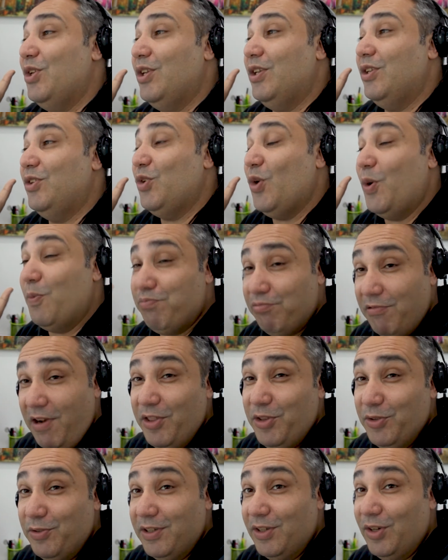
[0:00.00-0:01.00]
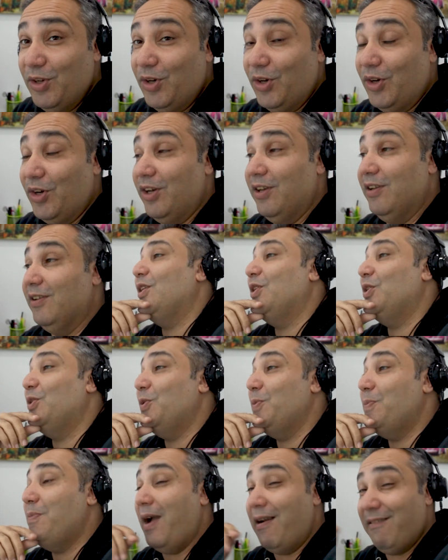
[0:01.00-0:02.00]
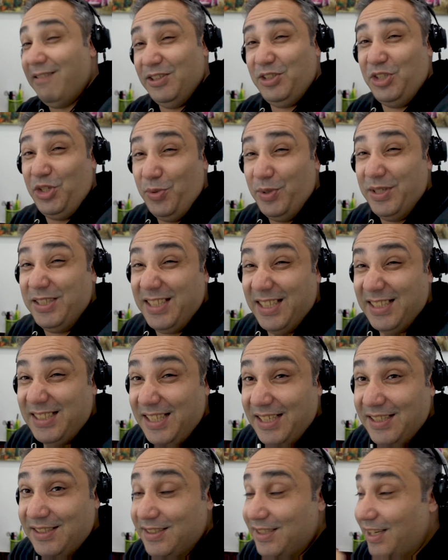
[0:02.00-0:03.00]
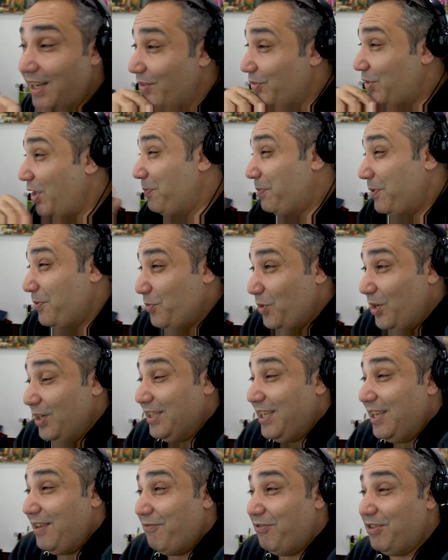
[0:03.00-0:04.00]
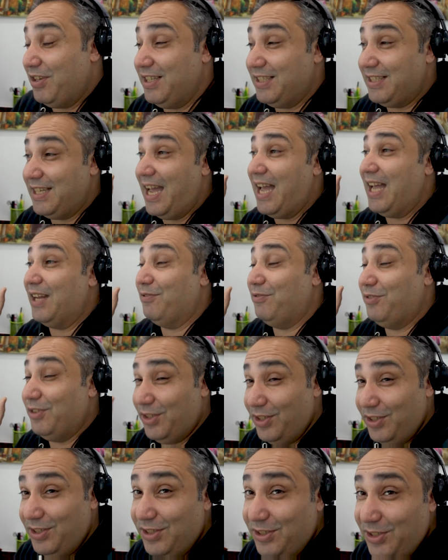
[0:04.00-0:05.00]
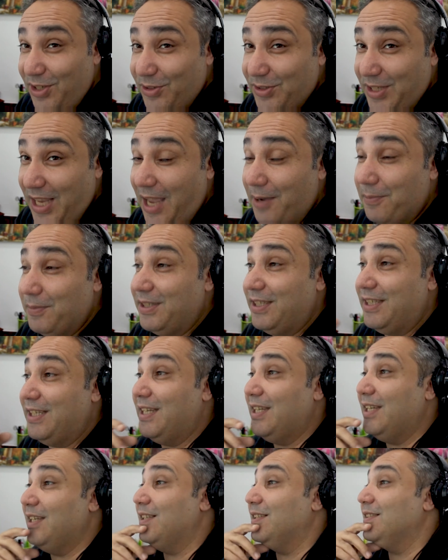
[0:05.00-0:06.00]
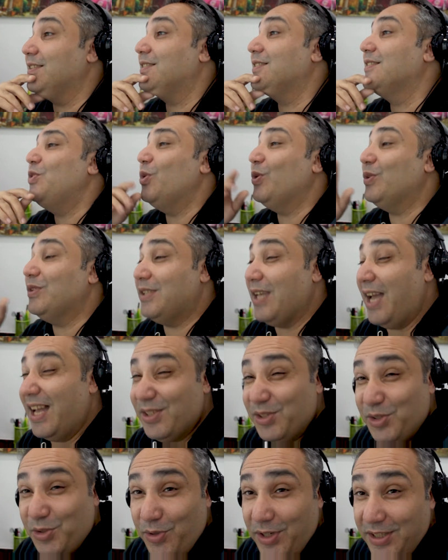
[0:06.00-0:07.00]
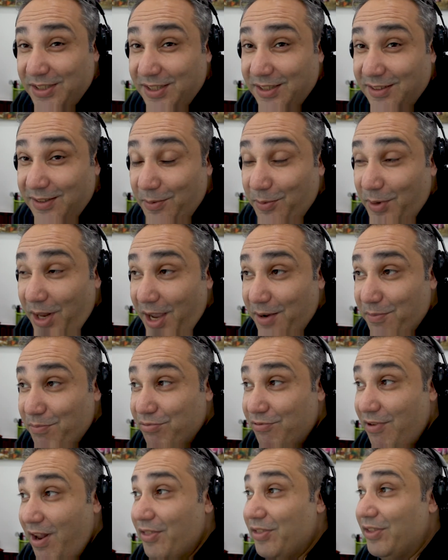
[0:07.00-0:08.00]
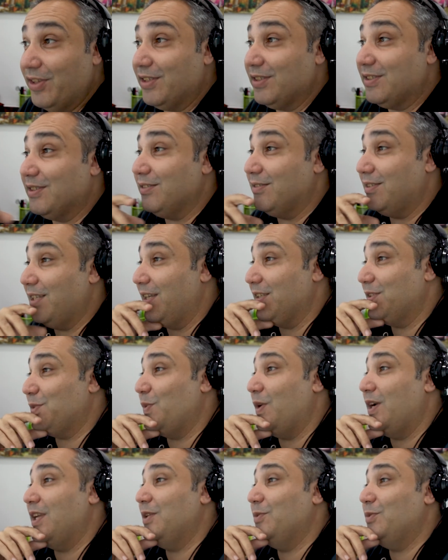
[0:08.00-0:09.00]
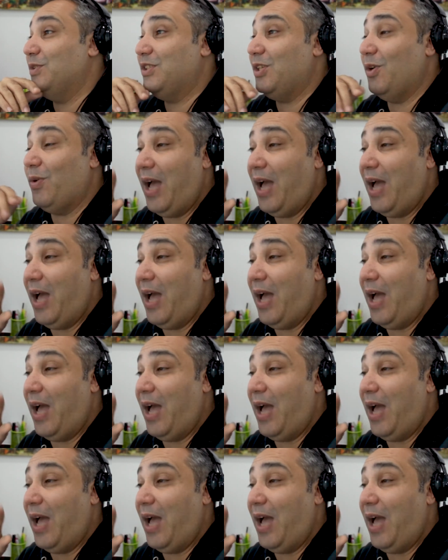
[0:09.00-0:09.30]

your brother-in-law who married you and your sister. They've been working for your dad for goodness knows how many years. Your dad treated them like brothers. That's why he was so